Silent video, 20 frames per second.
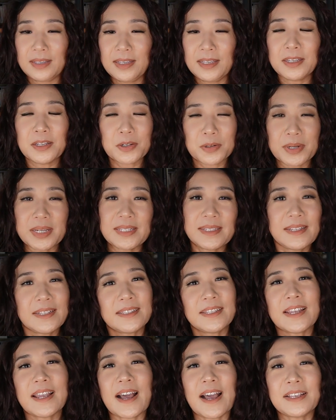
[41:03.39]

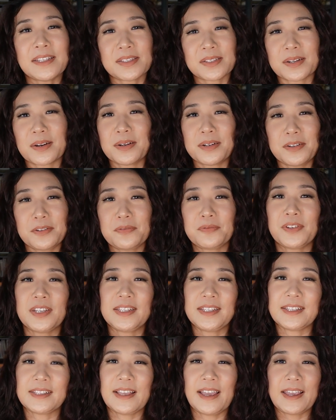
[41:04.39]
Increasingly, I started
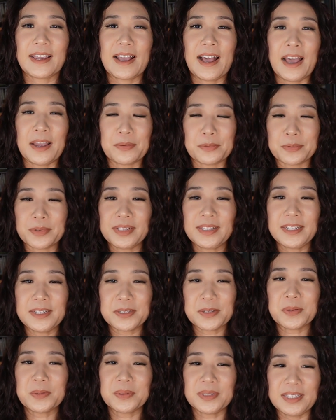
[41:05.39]
feeling like I really
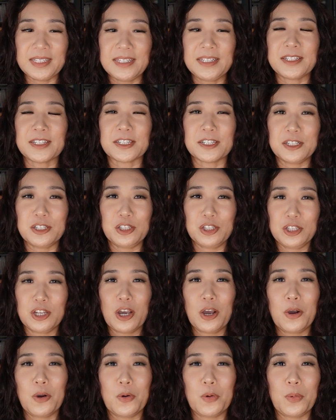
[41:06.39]
don't need to
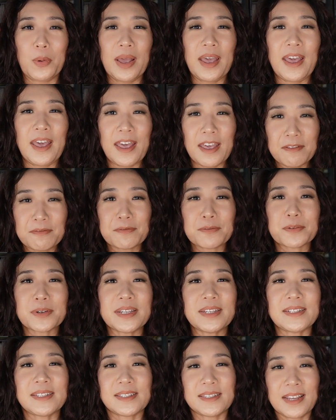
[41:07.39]
know
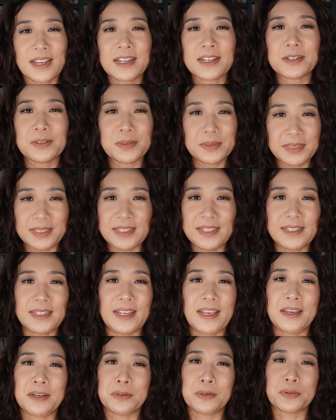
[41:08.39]
every single
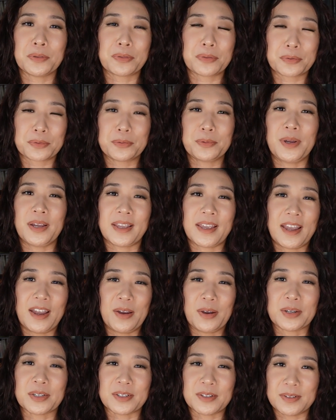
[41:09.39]
detail through a
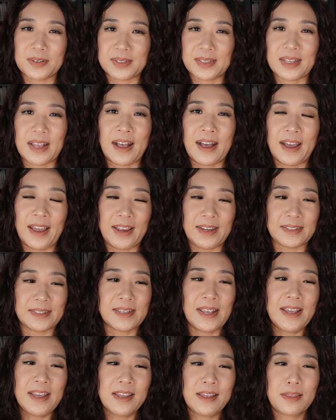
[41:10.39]
character's eyes.
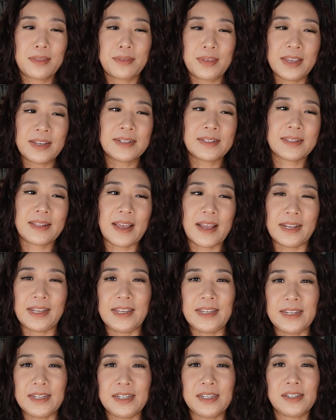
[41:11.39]
Things that
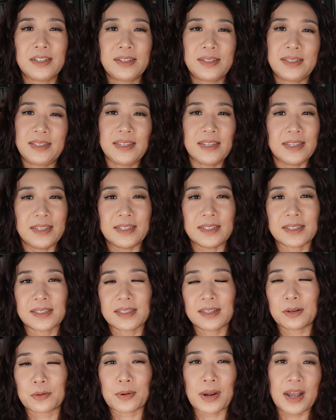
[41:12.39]
he sees
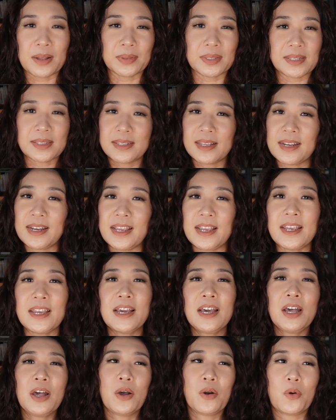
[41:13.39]
around the city
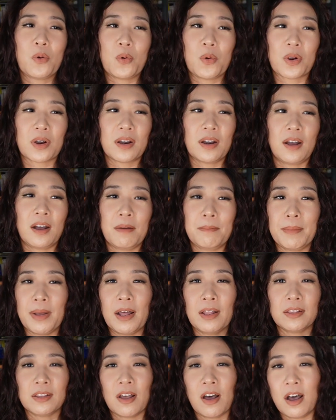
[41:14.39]
or
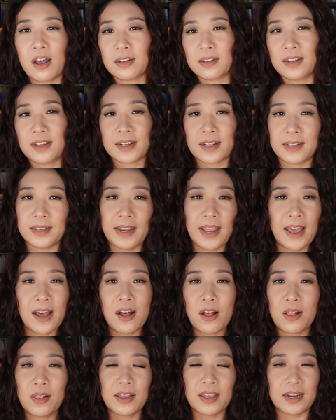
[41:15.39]
along a
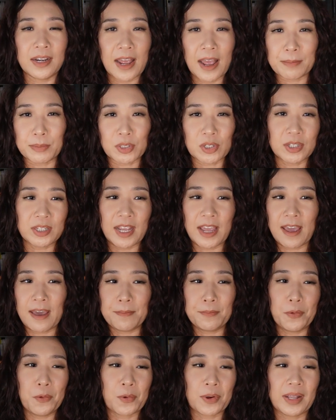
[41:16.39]
canal in
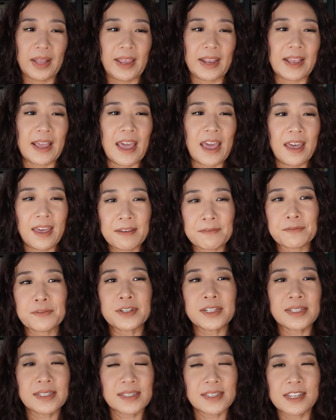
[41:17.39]
Amsterdam, or like
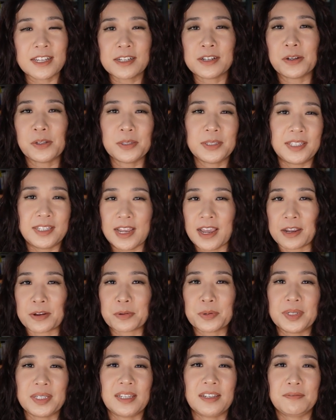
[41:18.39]
every single
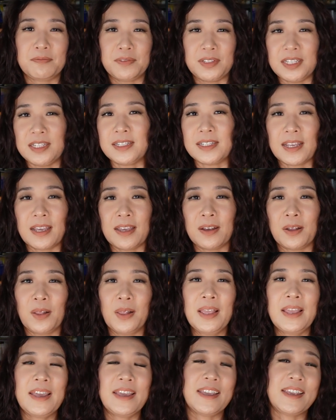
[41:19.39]
decorative
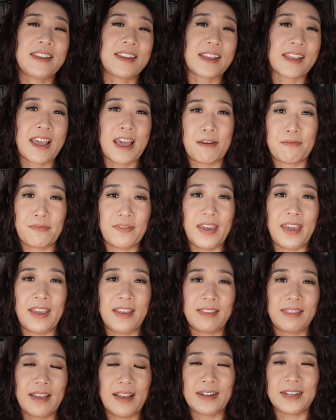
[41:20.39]
detail in a
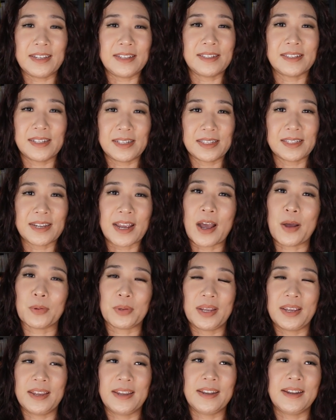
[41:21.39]
cafe that he sits down
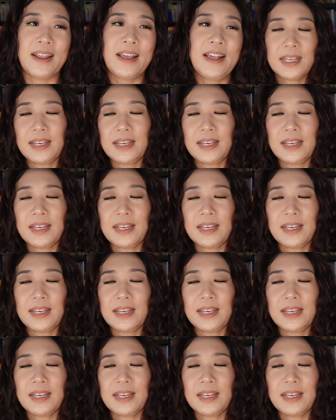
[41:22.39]
in.